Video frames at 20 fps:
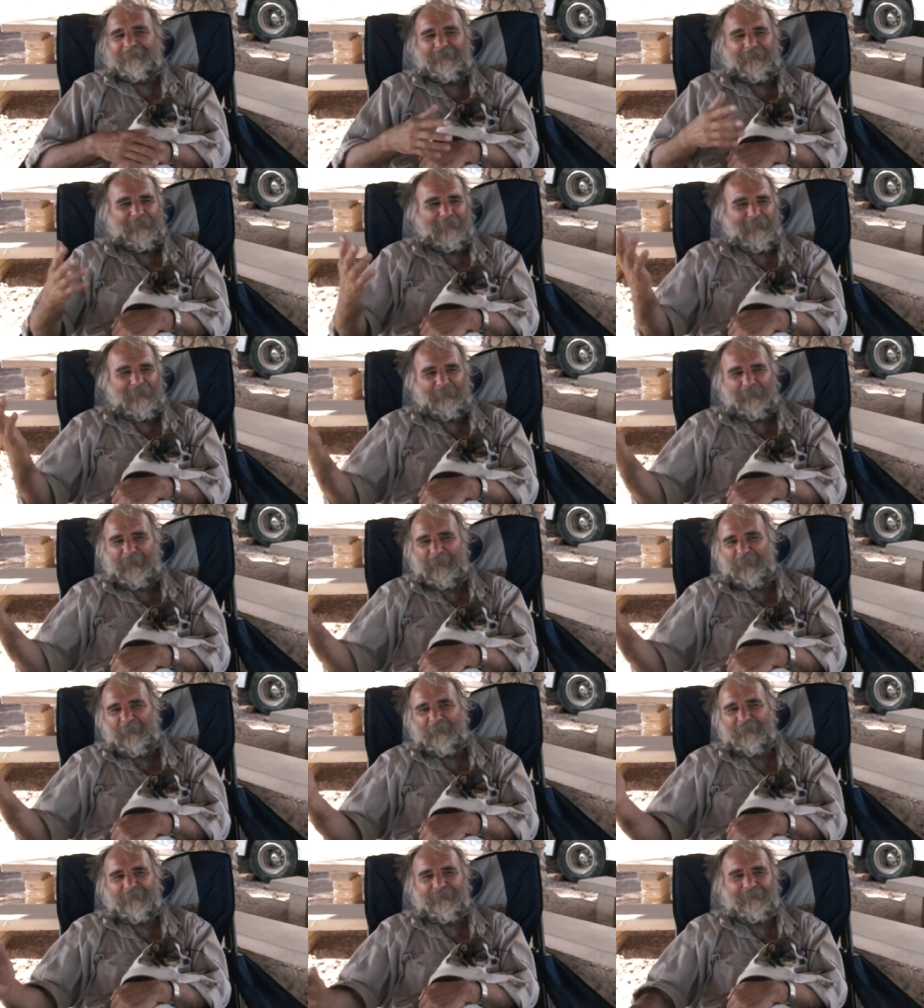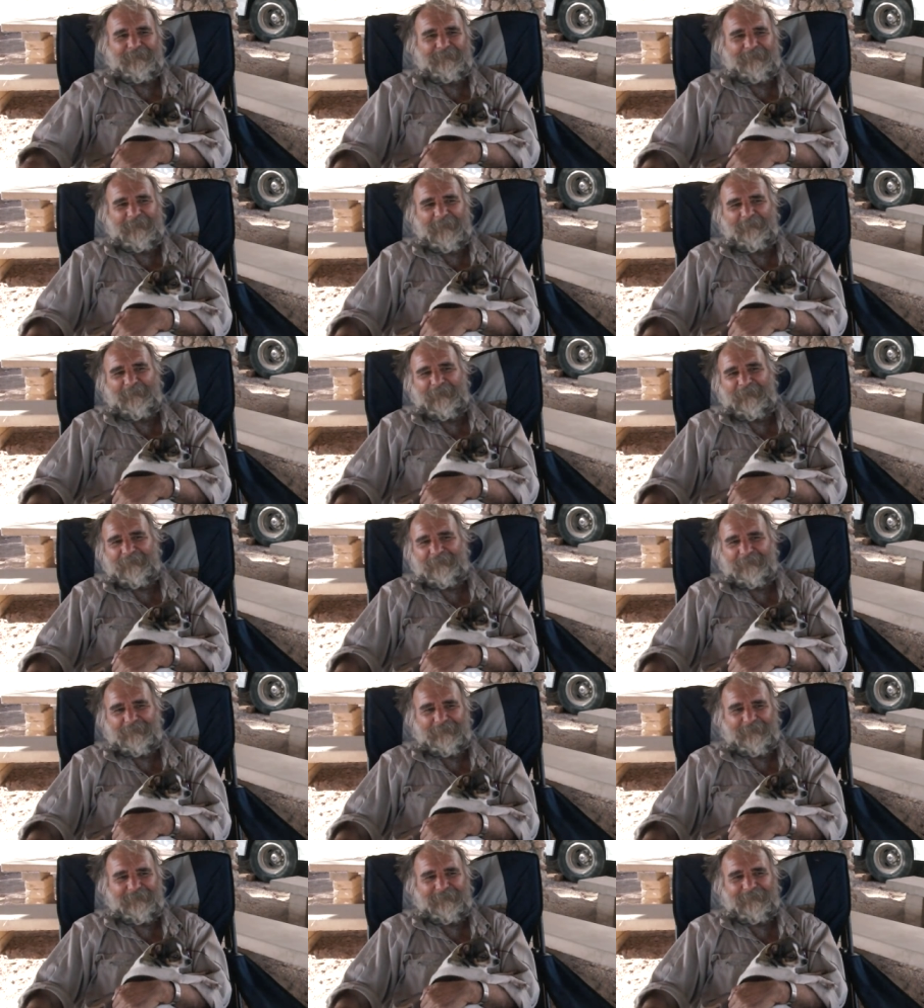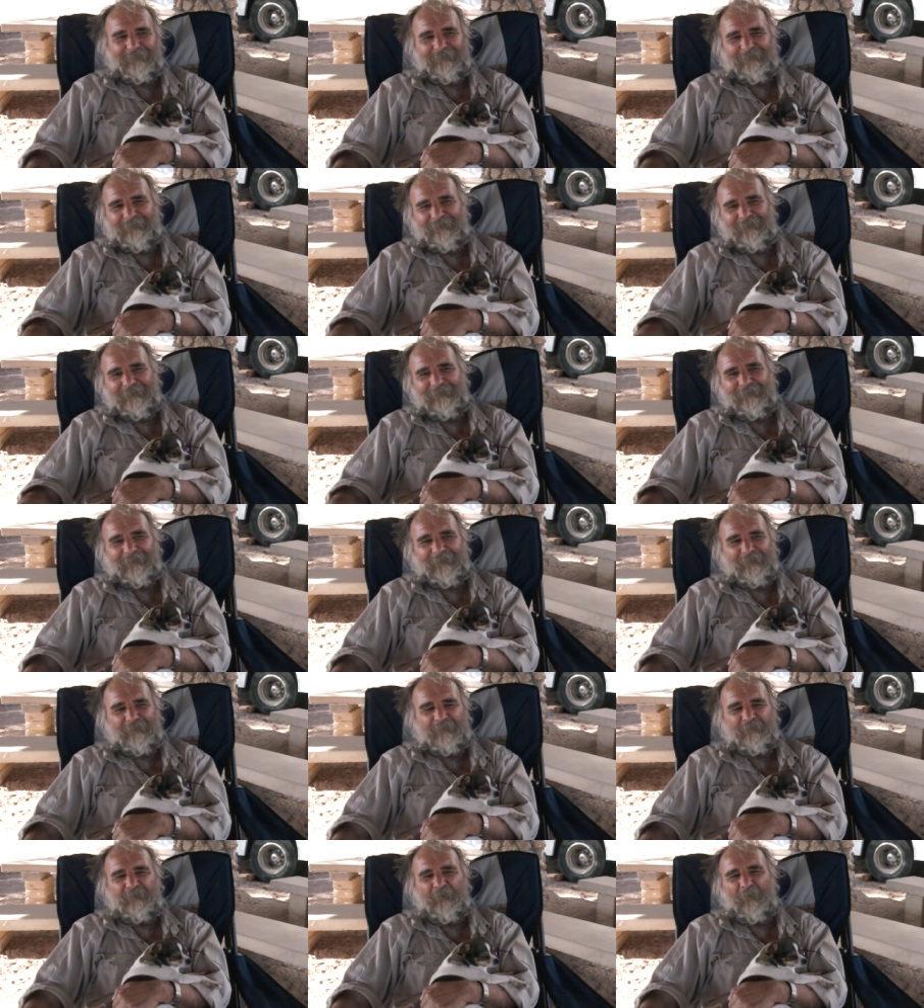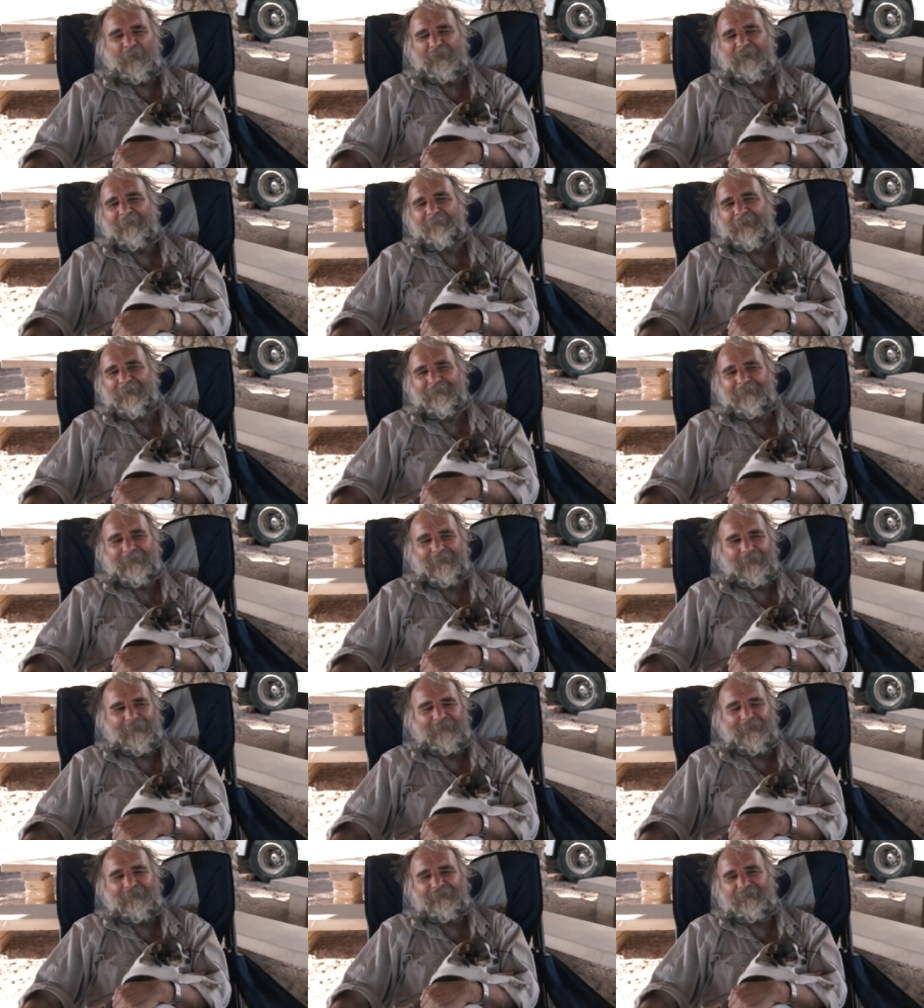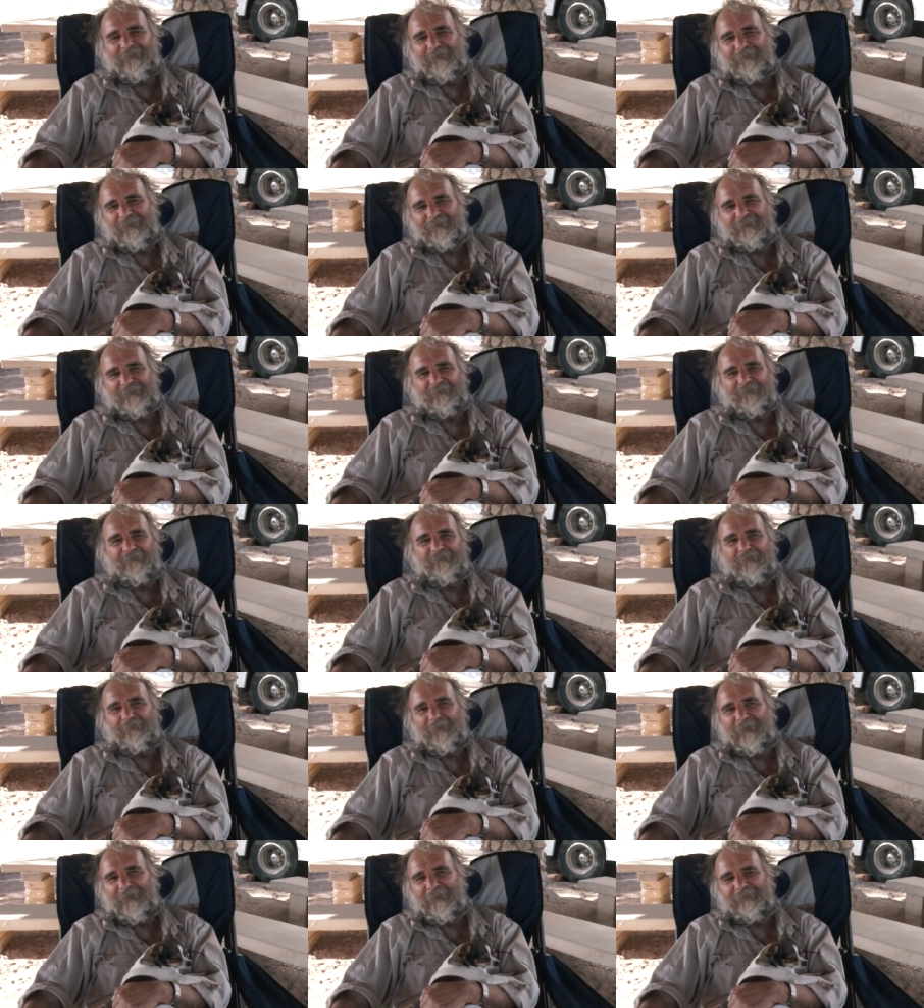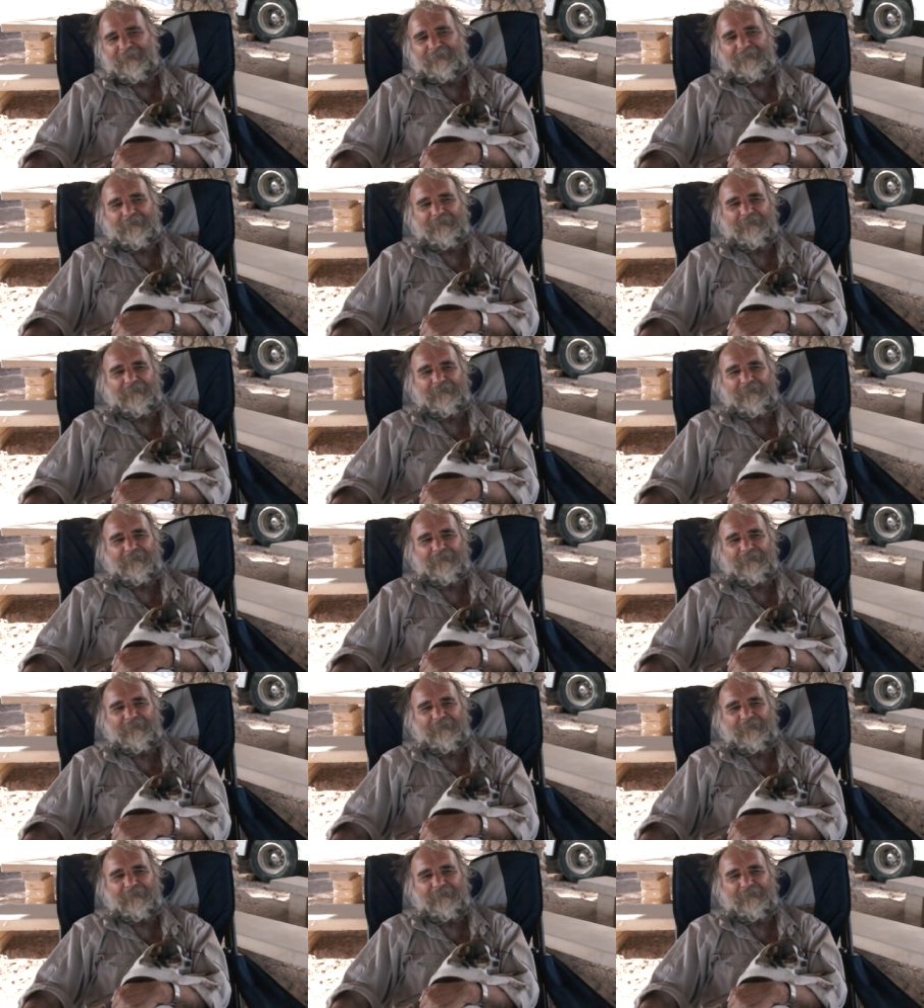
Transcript: You know, people tell me, "Did you worry about anything?" I said, "You know what?